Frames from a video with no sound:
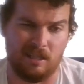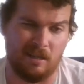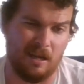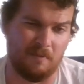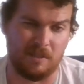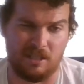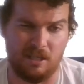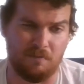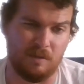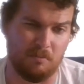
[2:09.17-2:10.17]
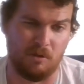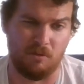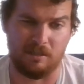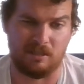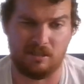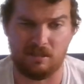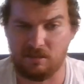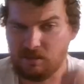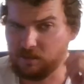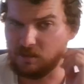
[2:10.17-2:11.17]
can have its iffy moments